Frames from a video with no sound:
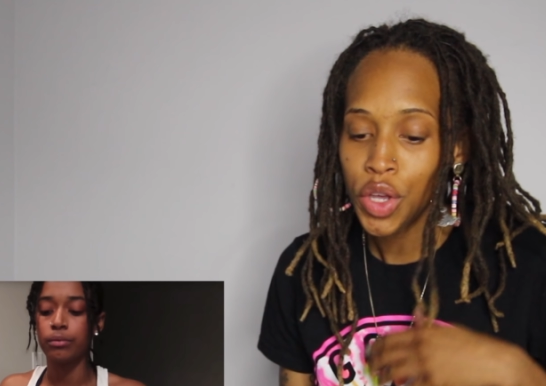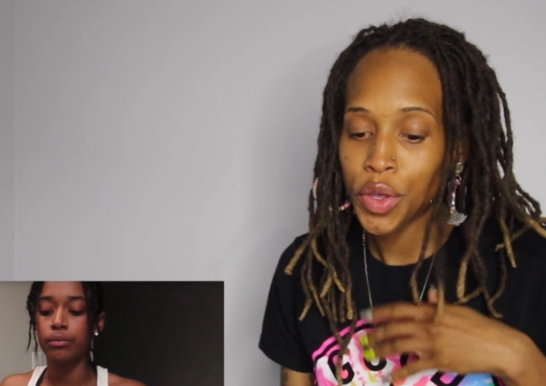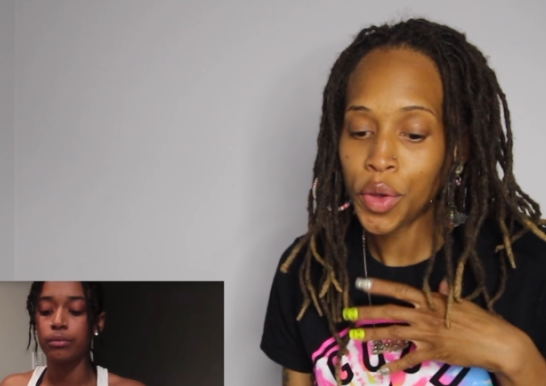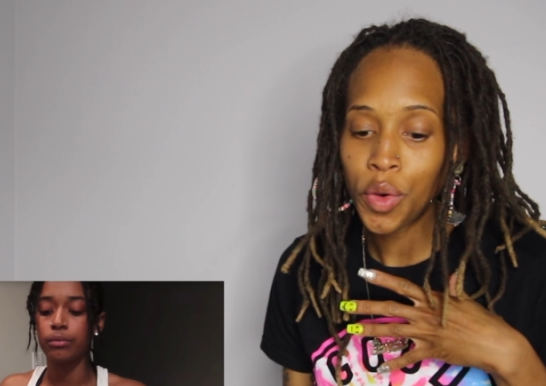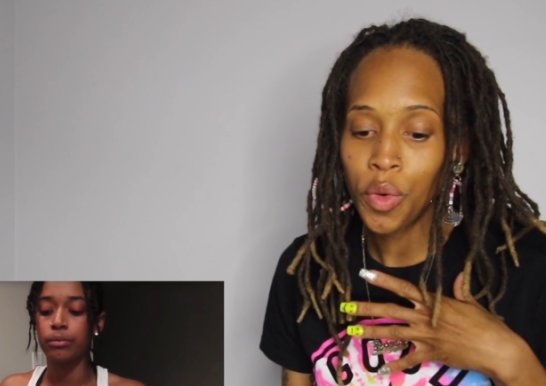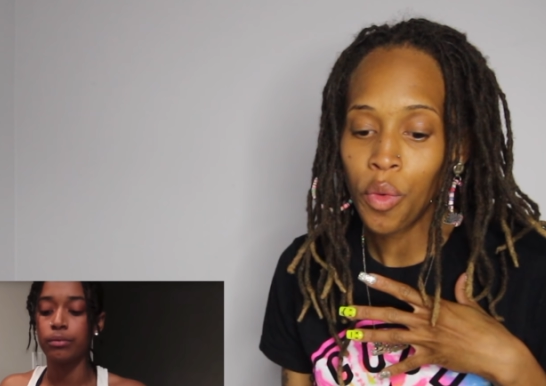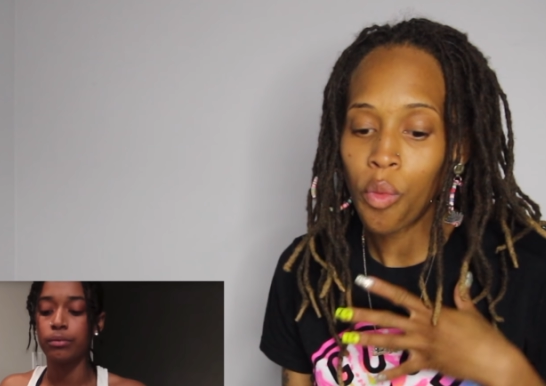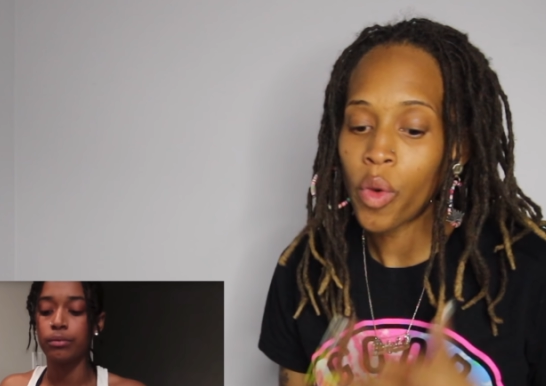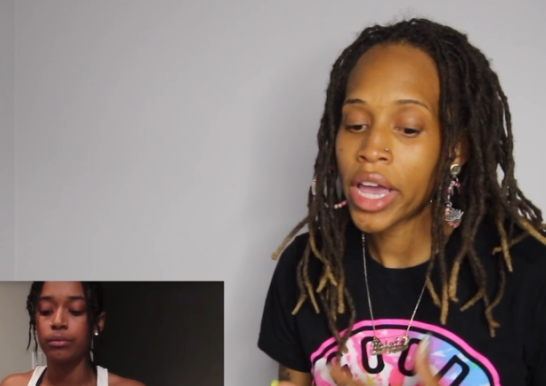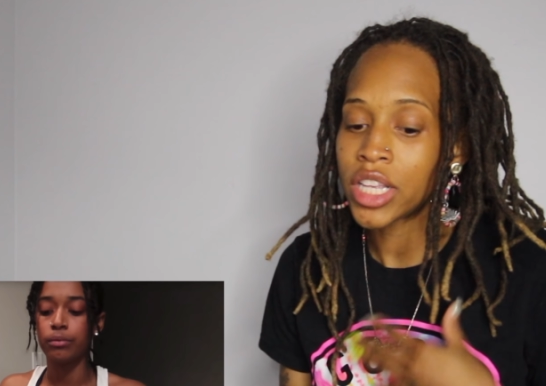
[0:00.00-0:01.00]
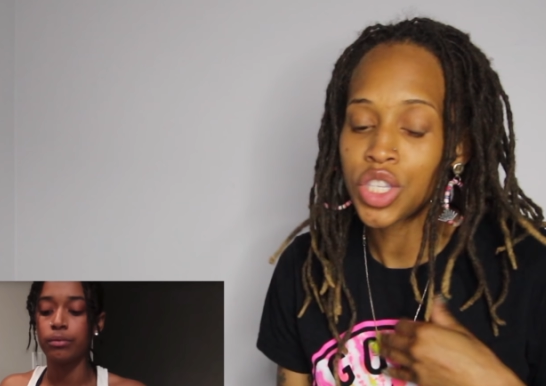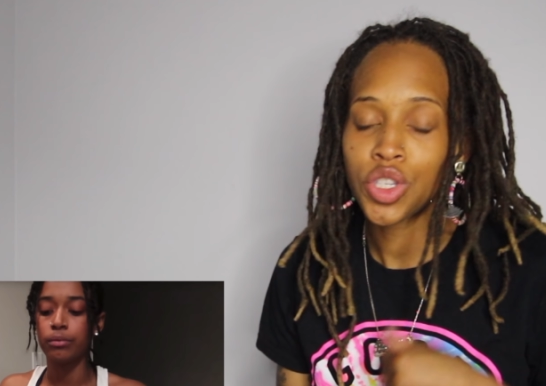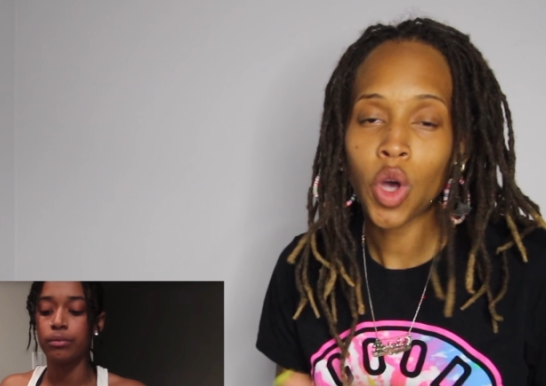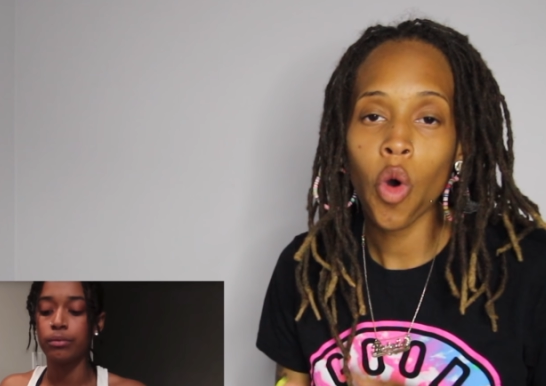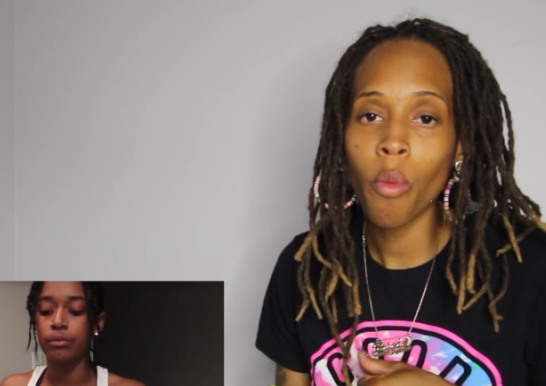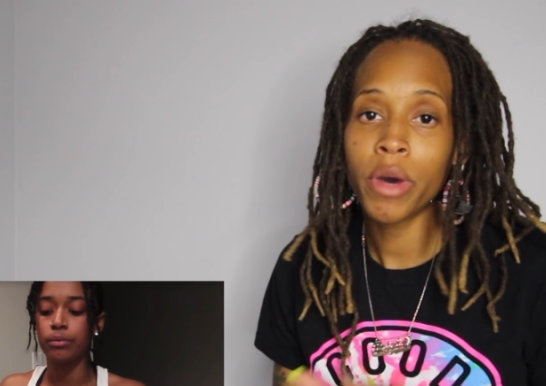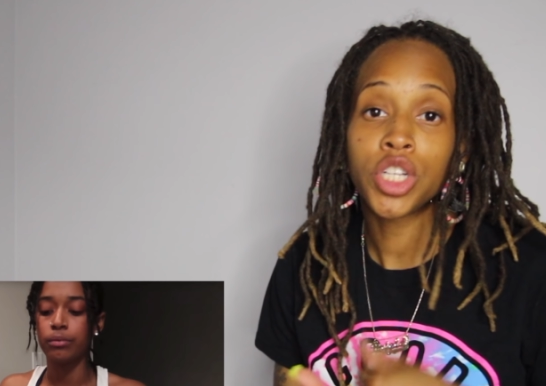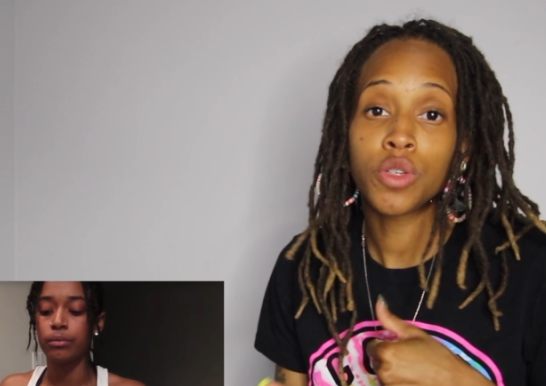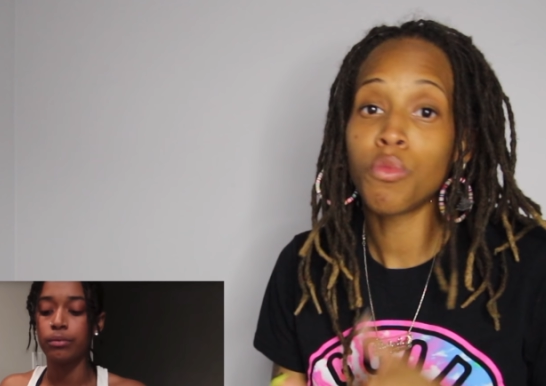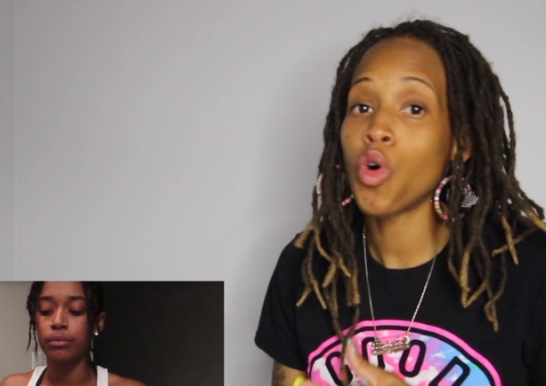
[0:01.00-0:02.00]
Speaker 1: you win so
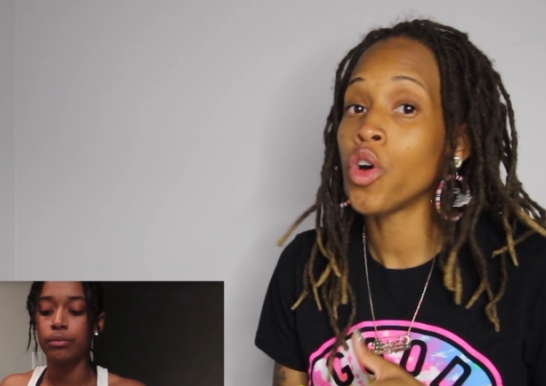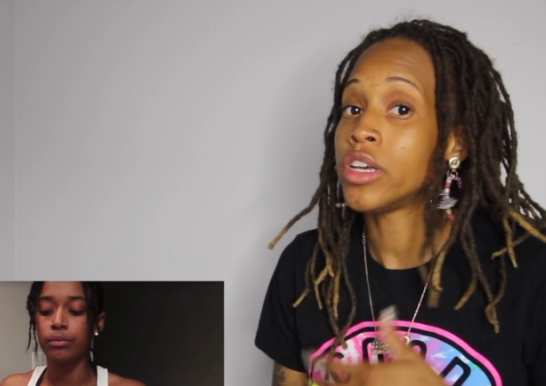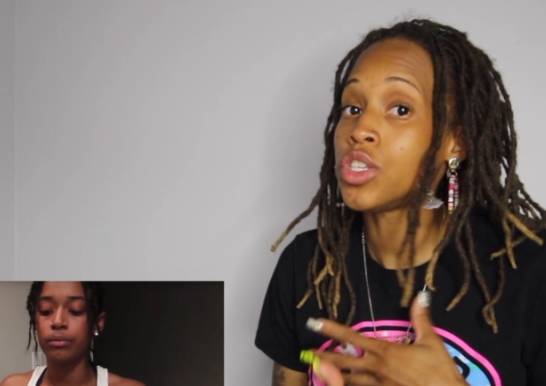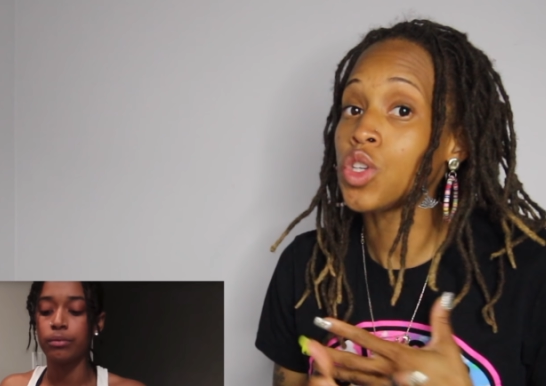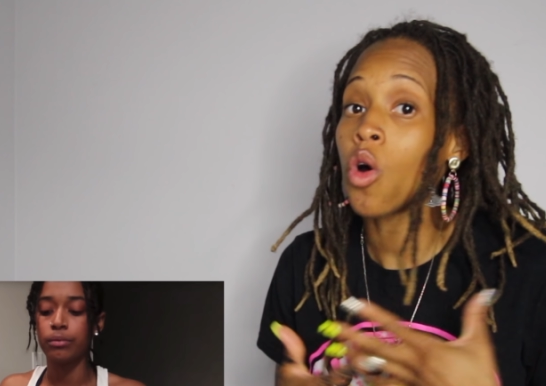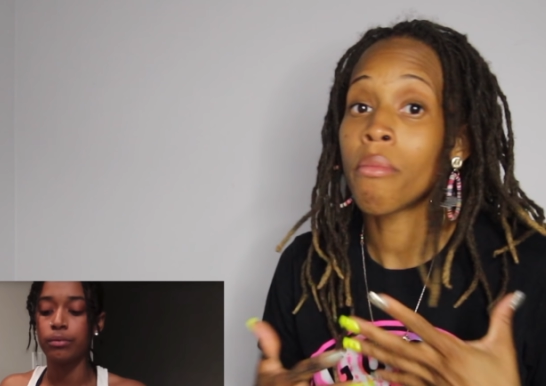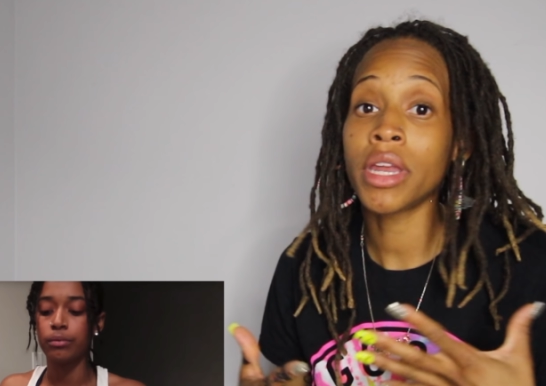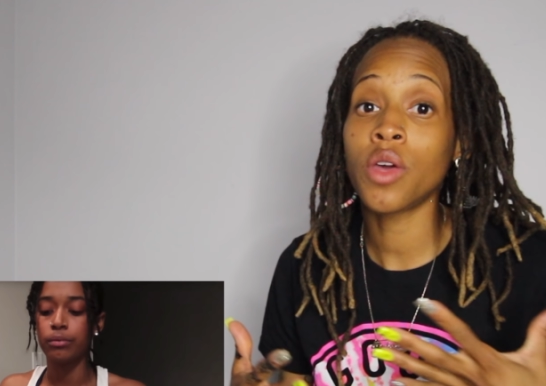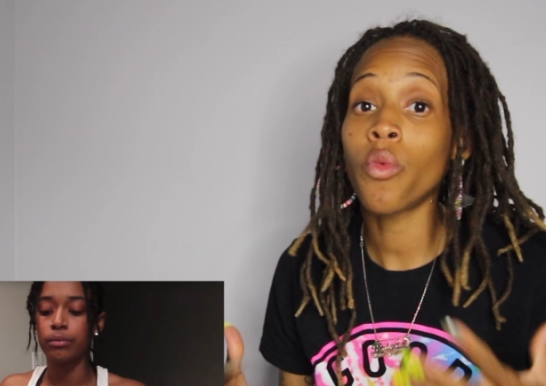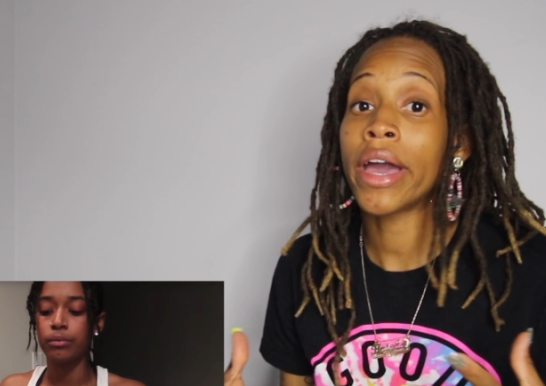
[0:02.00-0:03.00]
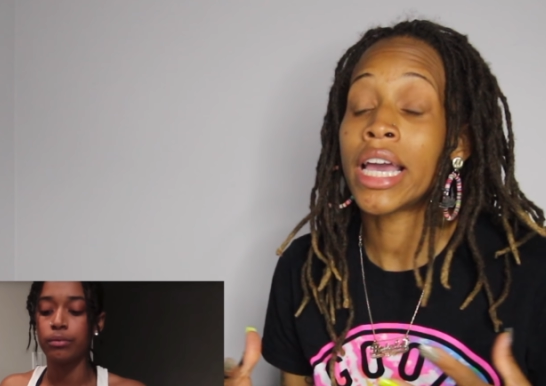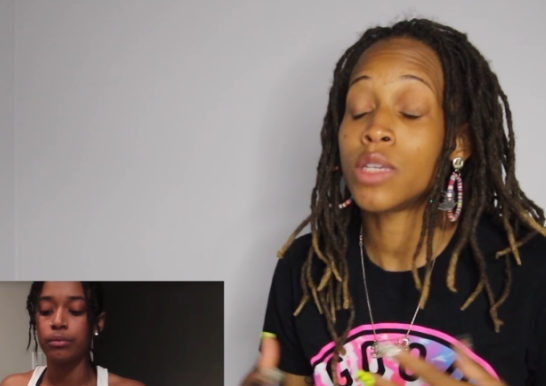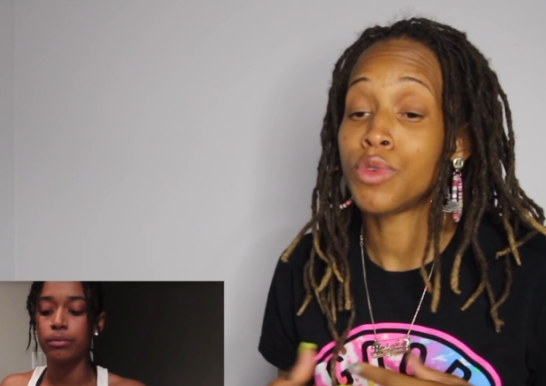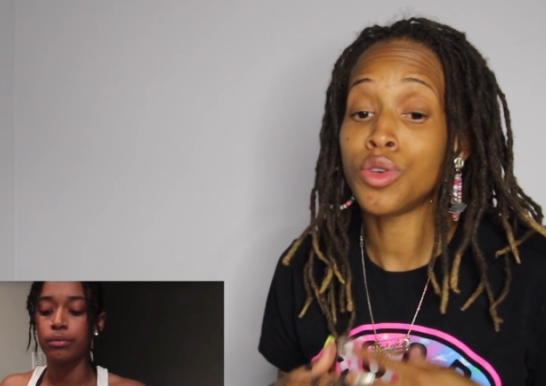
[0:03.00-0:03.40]
much more in so many ways when